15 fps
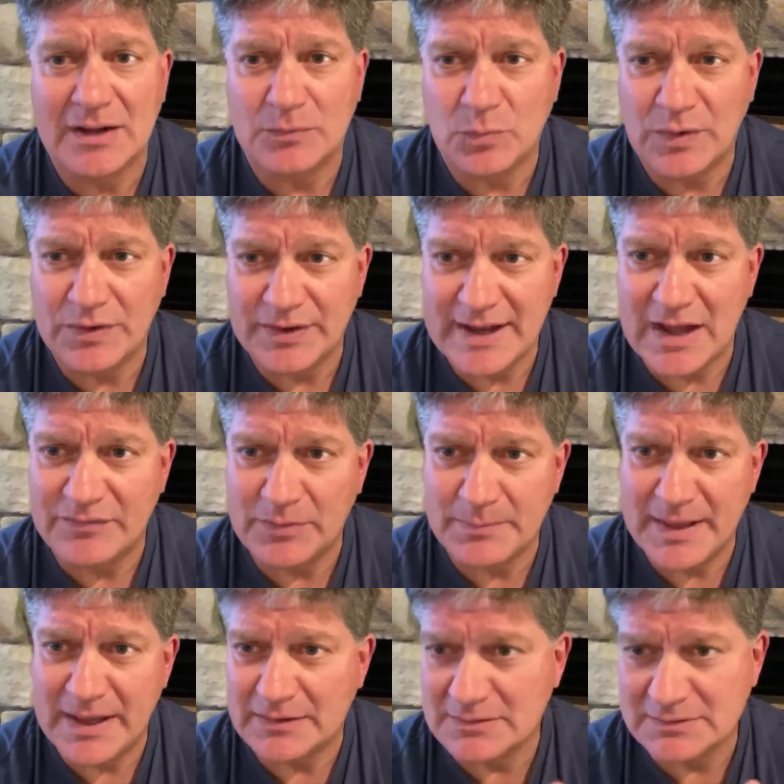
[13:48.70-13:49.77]
with an
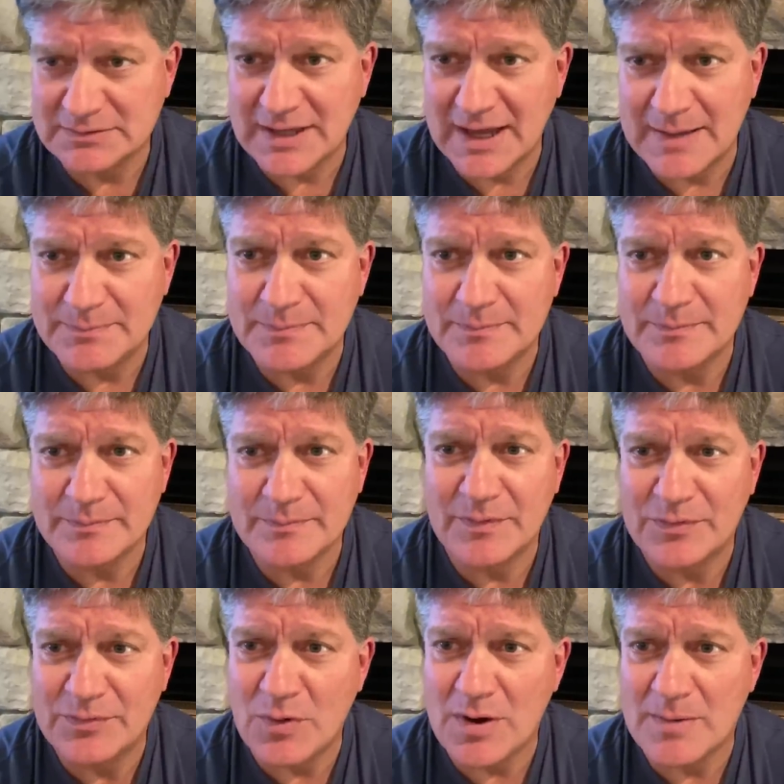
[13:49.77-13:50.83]
alphabetical type
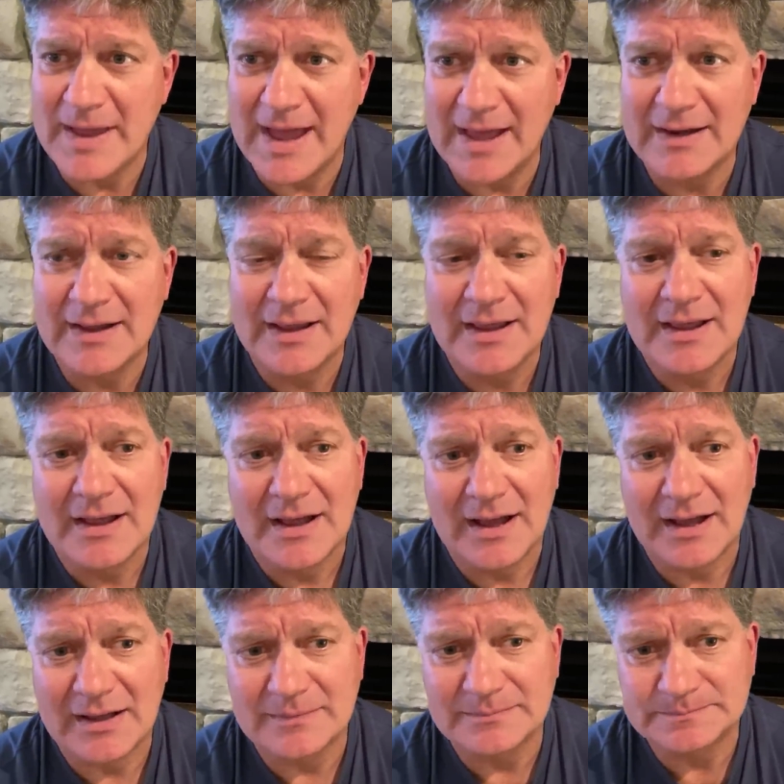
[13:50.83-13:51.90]
format,
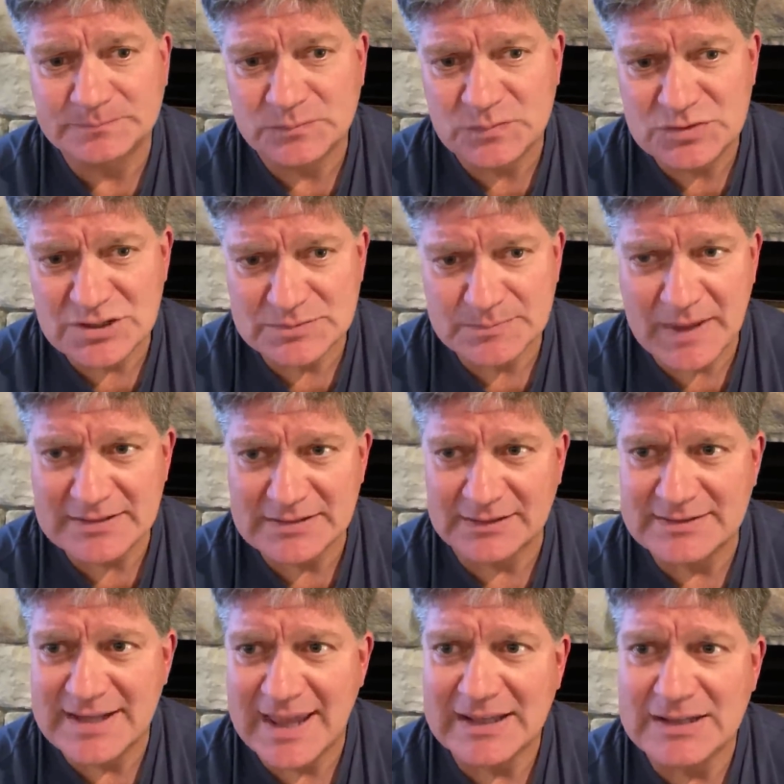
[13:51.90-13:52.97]
just
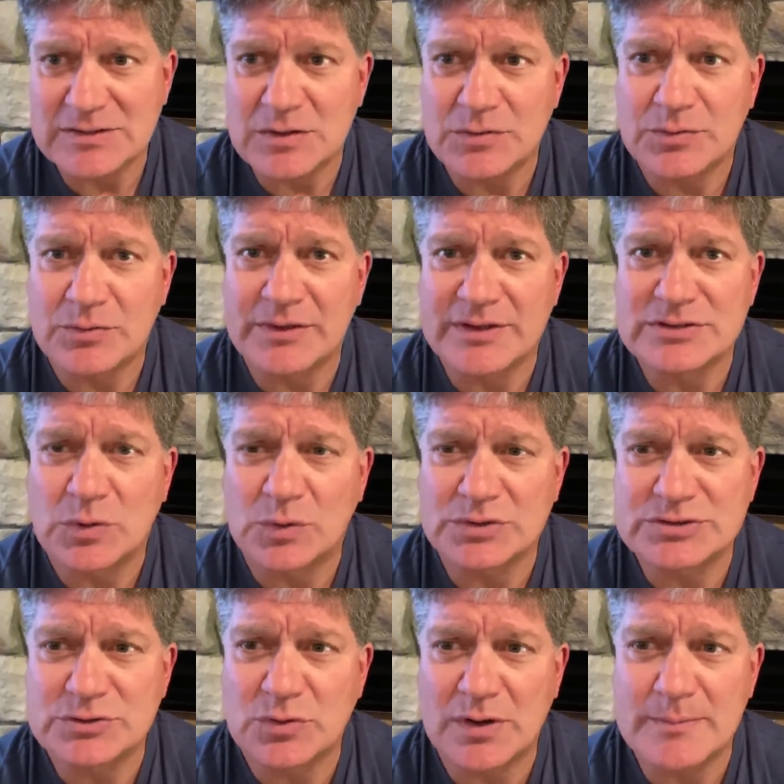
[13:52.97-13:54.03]
basically taking you through this whole
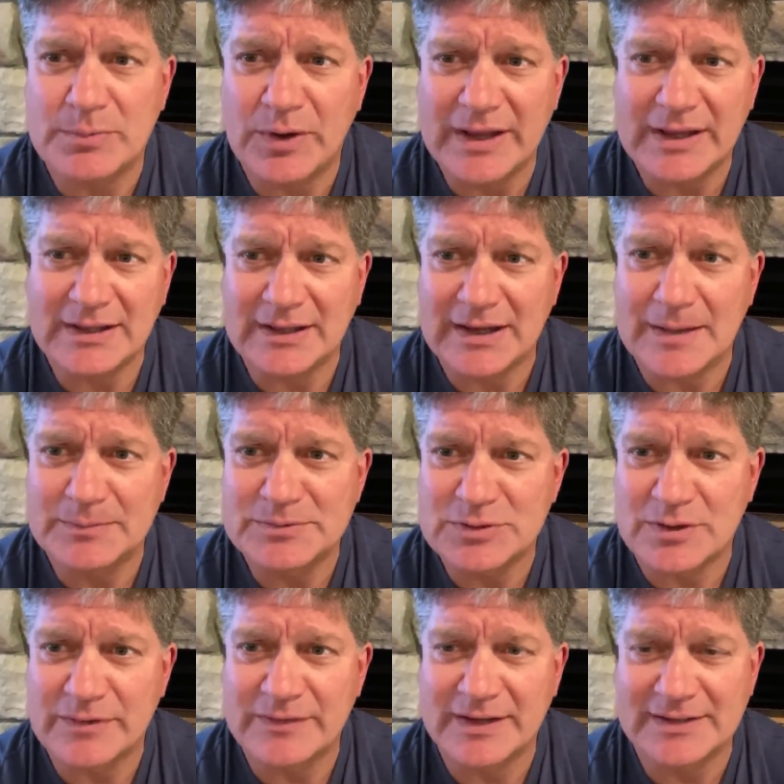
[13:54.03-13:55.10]
story, breaking it up
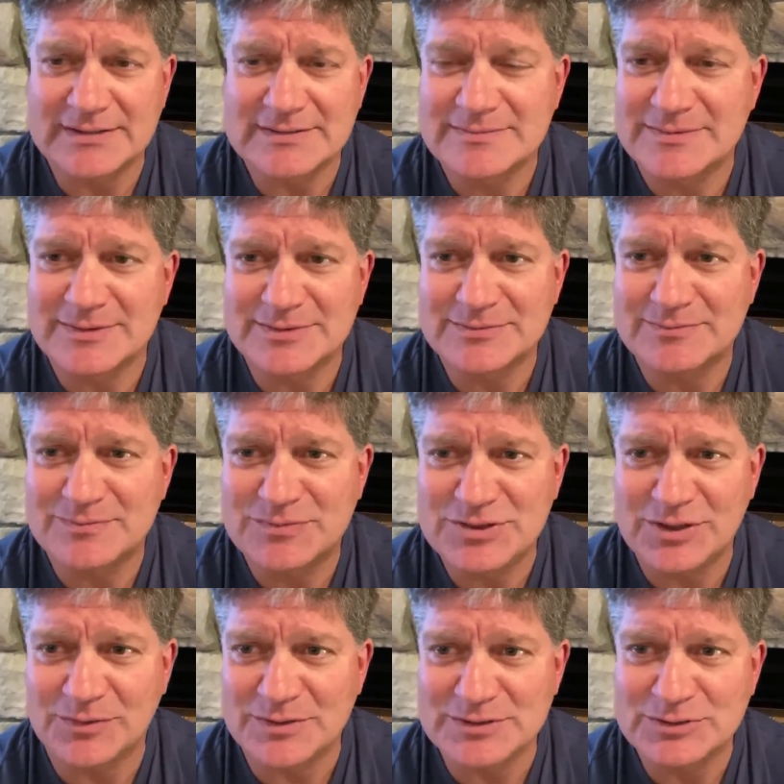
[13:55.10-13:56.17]
sort of in a
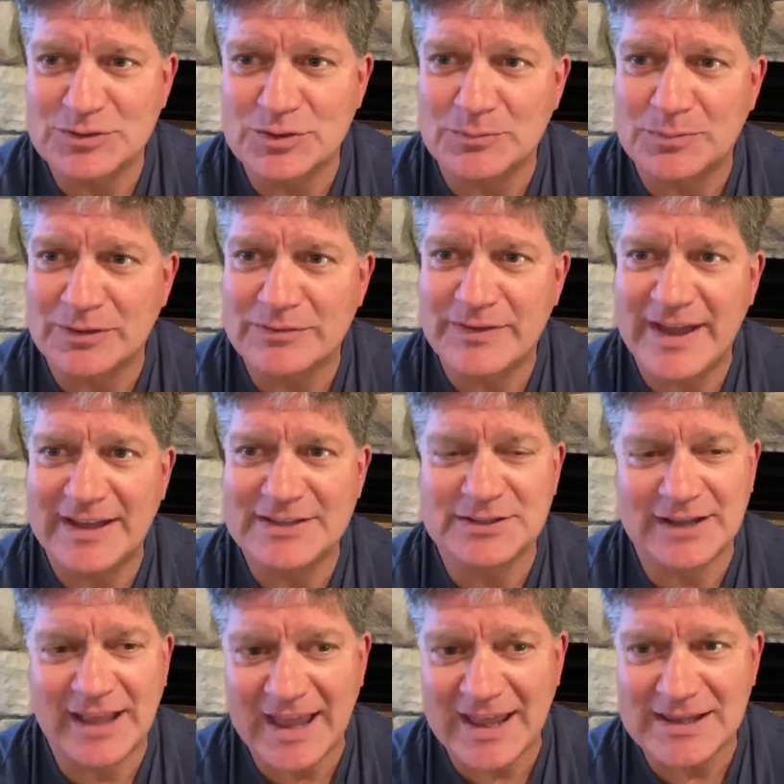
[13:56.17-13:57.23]
children's school book
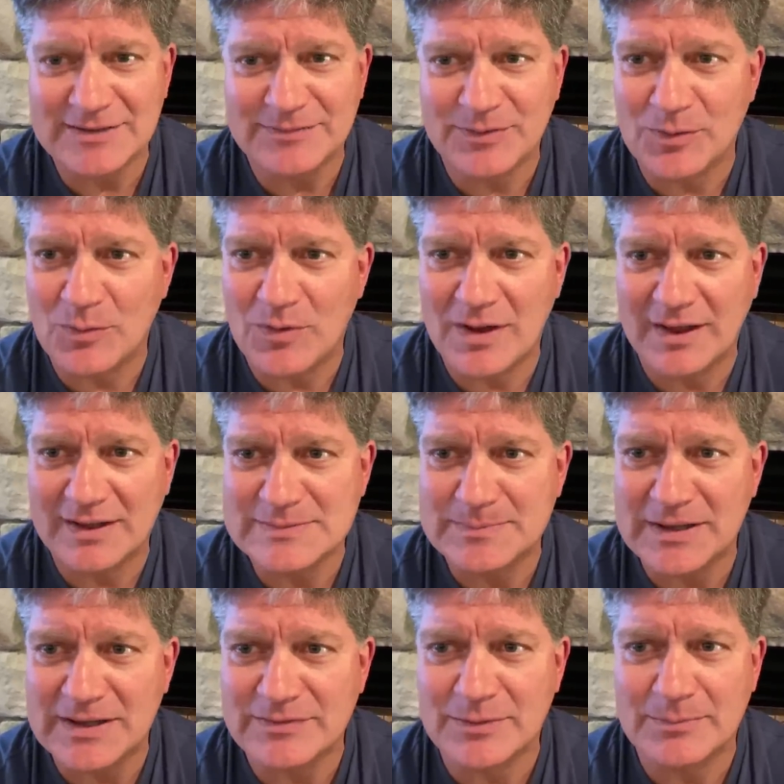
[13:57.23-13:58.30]
fashion. A for Awan's,
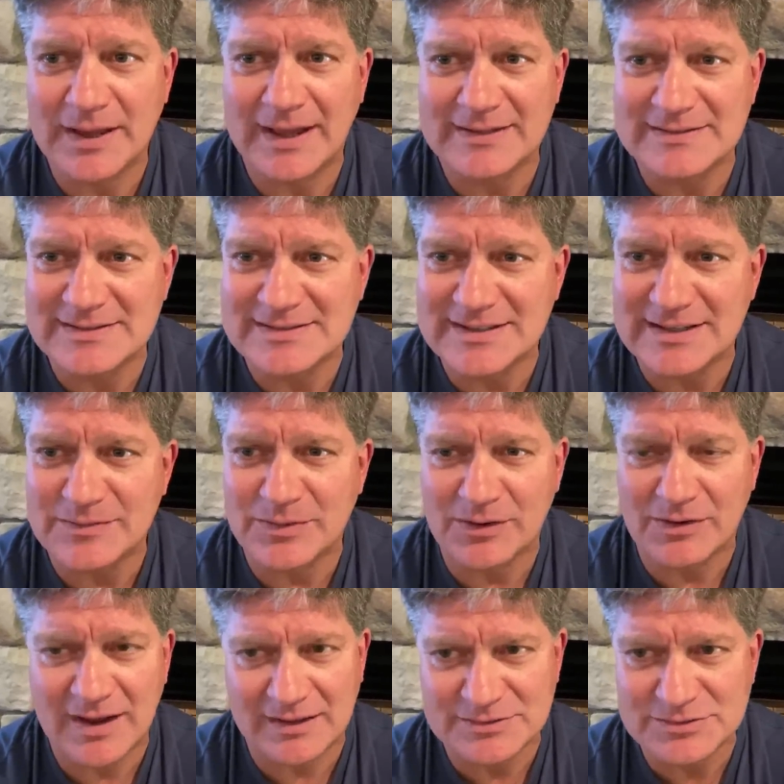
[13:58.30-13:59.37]
B for Biden, C for
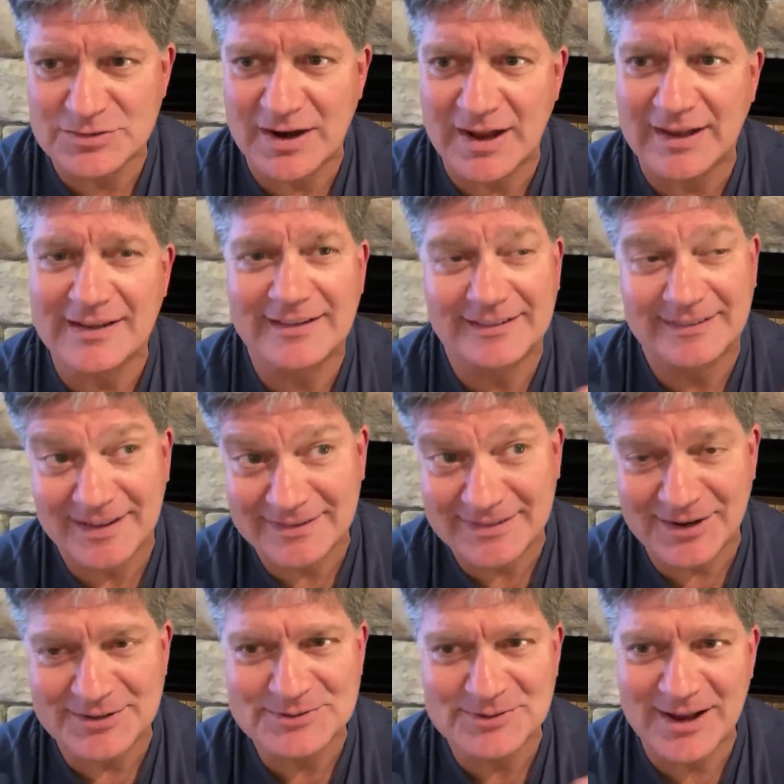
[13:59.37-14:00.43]
CrowdStrike.
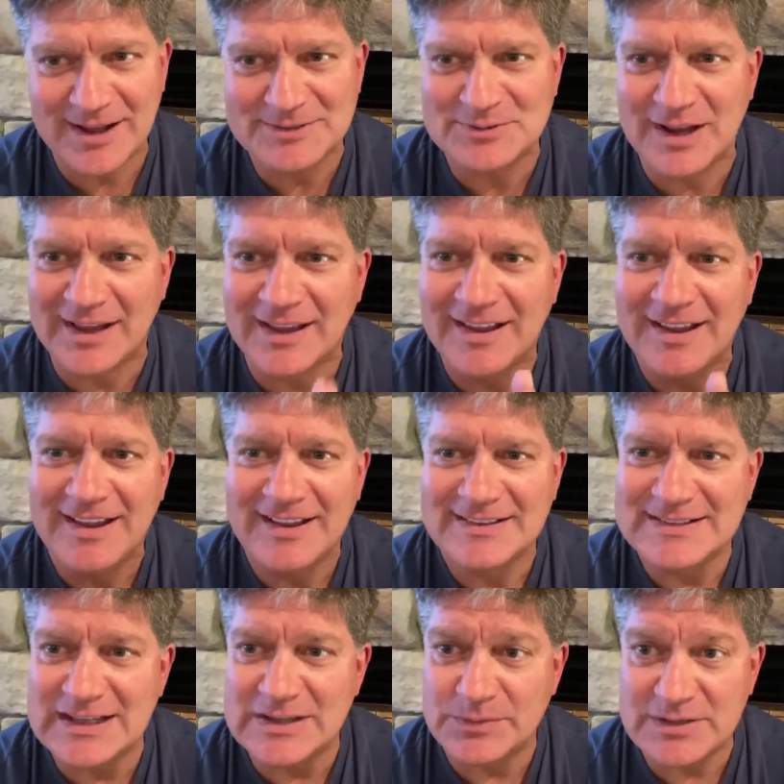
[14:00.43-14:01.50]
There's CrowdStrike.
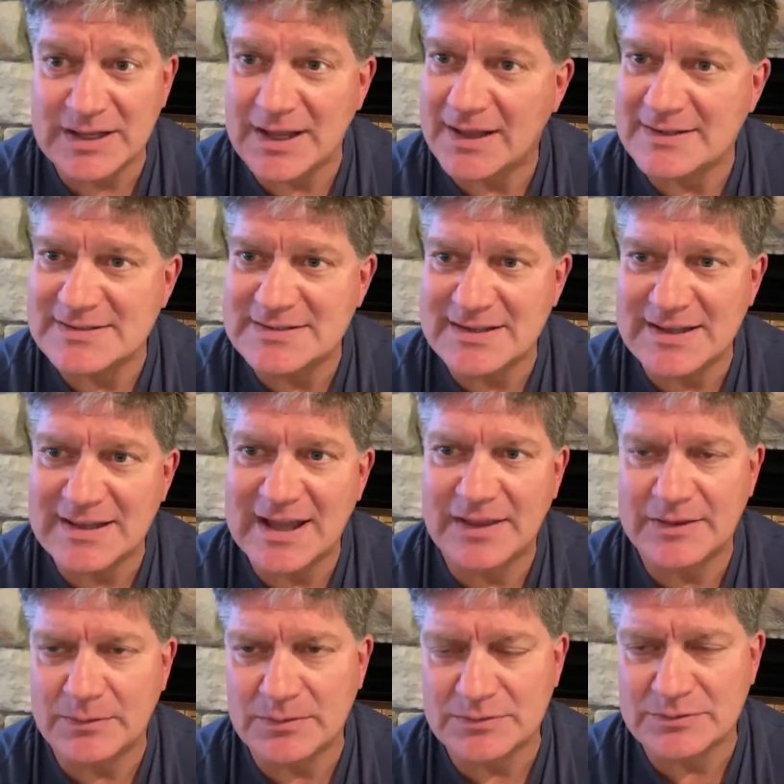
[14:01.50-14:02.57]
D for DNC, how
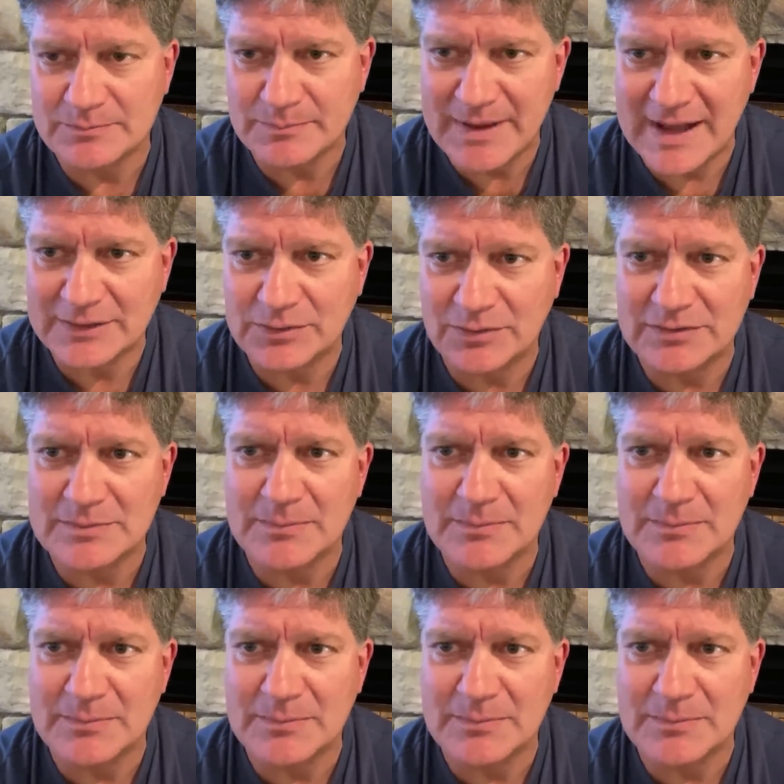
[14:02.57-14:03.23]
they were backdooring the